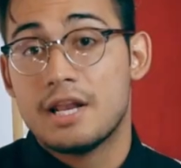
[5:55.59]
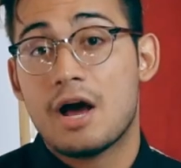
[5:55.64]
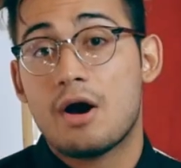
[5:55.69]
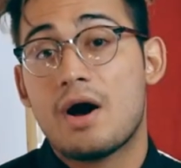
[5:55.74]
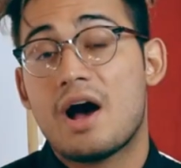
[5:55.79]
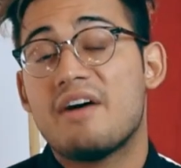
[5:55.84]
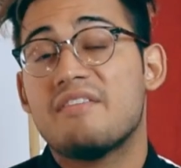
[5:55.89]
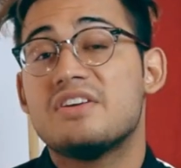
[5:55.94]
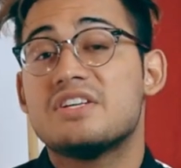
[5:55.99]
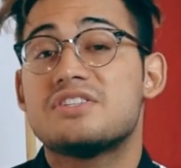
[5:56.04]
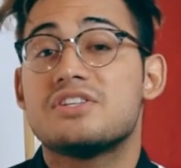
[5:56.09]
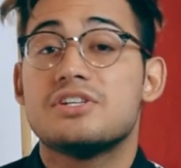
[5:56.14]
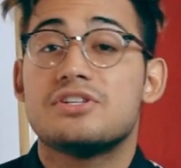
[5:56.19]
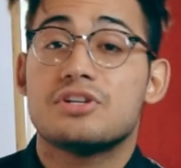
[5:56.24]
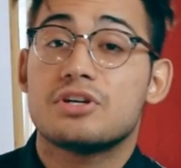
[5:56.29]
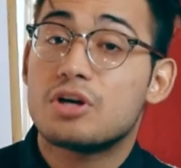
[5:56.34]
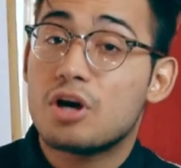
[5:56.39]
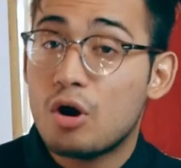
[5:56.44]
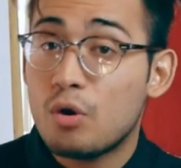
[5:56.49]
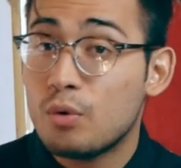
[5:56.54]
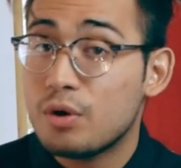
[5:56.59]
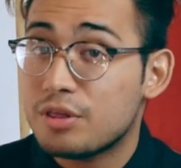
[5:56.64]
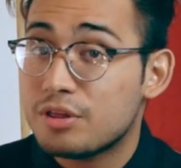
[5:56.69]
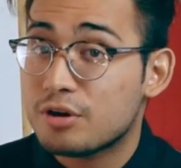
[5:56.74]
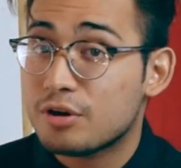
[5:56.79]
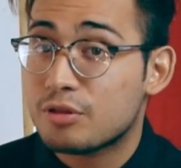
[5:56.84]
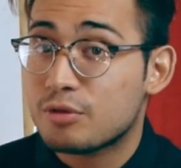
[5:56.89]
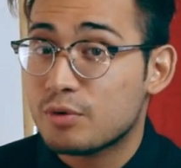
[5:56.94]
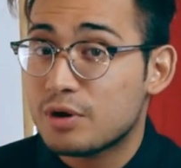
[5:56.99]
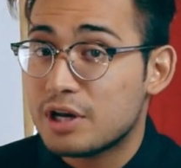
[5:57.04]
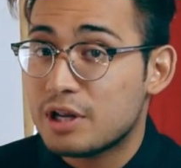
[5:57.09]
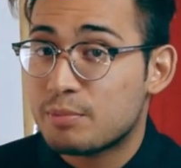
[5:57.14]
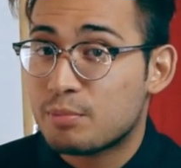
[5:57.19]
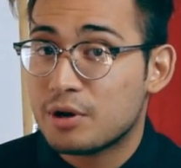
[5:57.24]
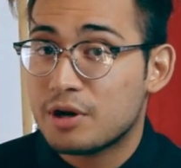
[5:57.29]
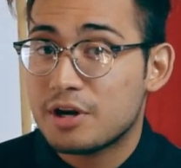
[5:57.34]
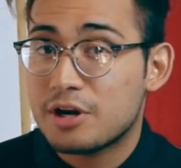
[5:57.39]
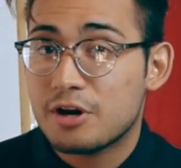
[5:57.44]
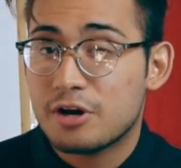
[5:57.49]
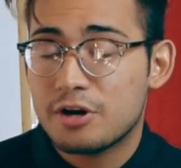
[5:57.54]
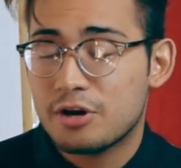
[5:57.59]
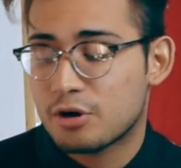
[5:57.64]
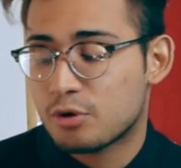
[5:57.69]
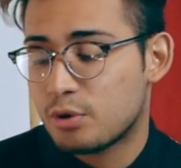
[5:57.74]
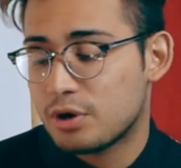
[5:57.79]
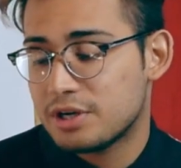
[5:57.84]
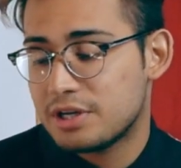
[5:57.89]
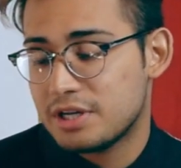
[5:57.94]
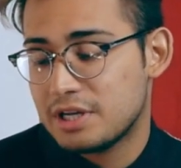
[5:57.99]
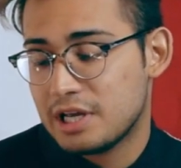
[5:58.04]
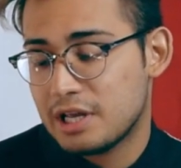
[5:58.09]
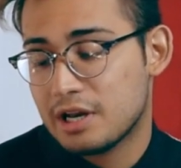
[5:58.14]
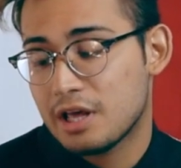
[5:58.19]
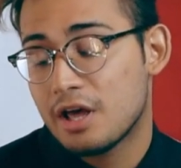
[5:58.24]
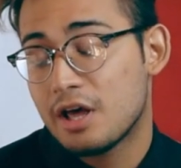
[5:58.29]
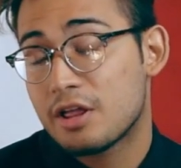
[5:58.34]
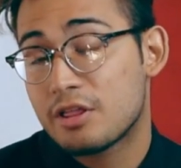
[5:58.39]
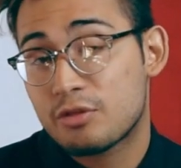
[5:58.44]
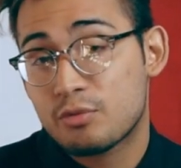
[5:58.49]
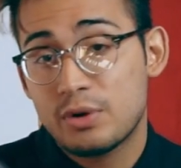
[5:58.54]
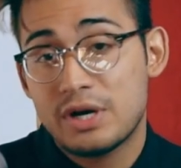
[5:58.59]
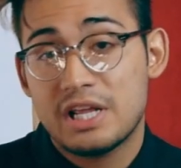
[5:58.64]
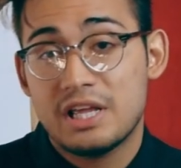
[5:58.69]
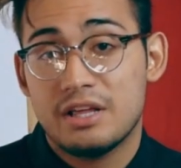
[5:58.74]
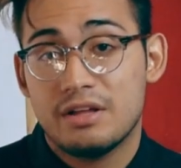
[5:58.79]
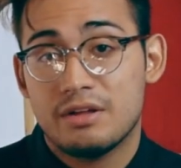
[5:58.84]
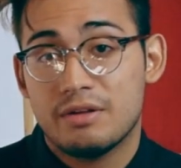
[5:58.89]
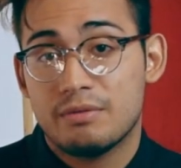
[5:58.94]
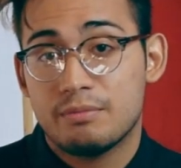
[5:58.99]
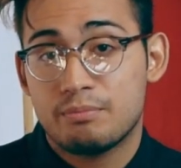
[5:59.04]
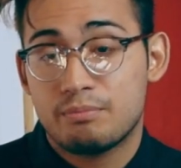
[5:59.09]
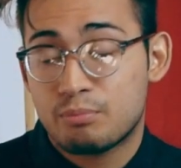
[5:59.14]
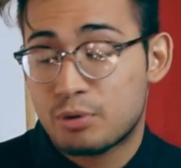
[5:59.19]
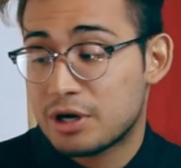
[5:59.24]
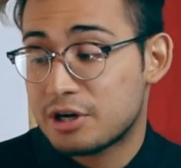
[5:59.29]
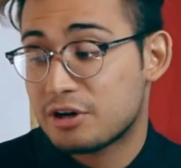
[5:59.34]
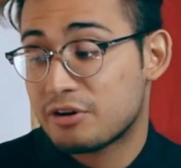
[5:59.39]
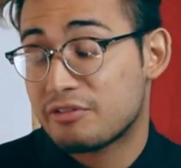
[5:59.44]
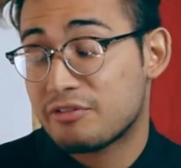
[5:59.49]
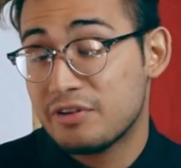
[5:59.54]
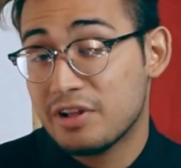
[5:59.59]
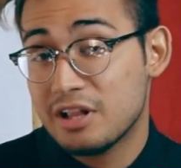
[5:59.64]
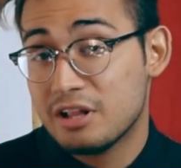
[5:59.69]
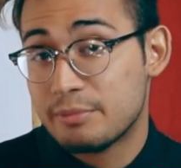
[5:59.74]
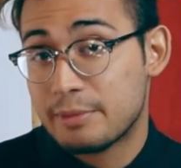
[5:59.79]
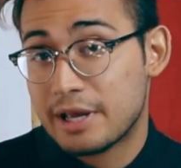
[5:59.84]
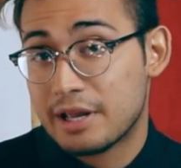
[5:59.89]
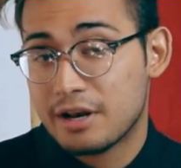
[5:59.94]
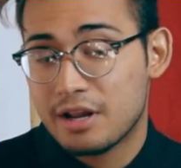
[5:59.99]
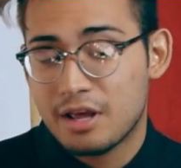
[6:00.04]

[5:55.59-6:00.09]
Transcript: Now, obviously, to go with your 3D printer, you're going to need 3D printer filament.